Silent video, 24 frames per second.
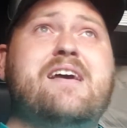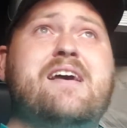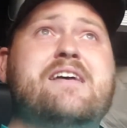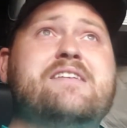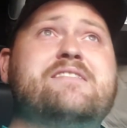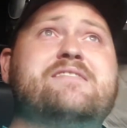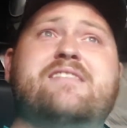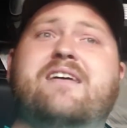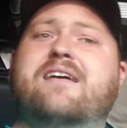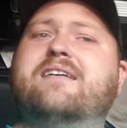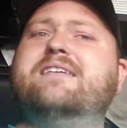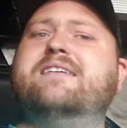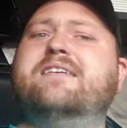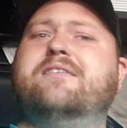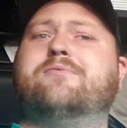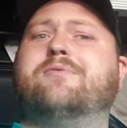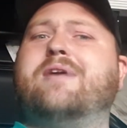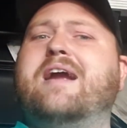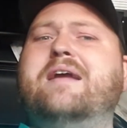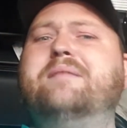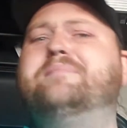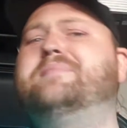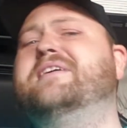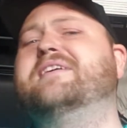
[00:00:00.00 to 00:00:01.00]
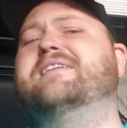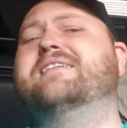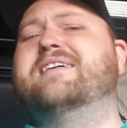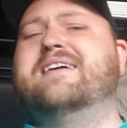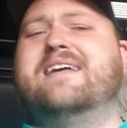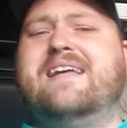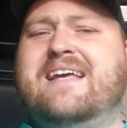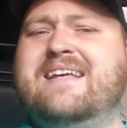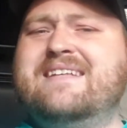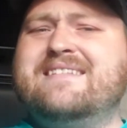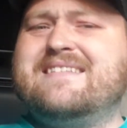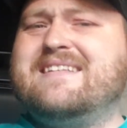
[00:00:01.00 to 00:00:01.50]
Saudi Arabia
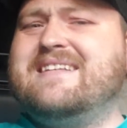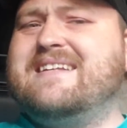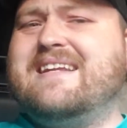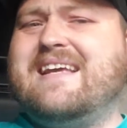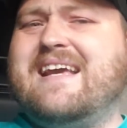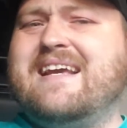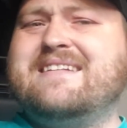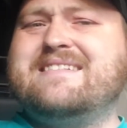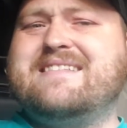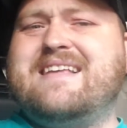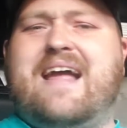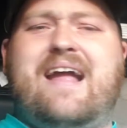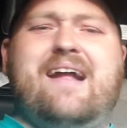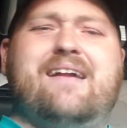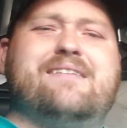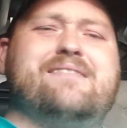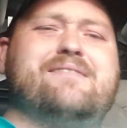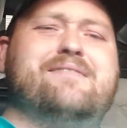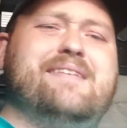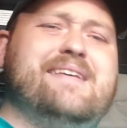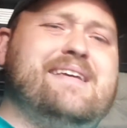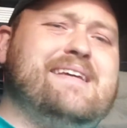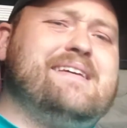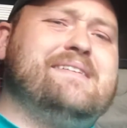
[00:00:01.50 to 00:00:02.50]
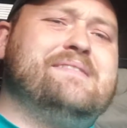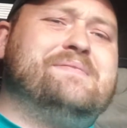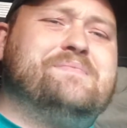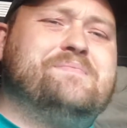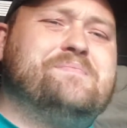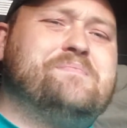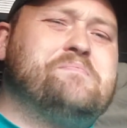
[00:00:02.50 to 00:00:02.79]
isn't exactly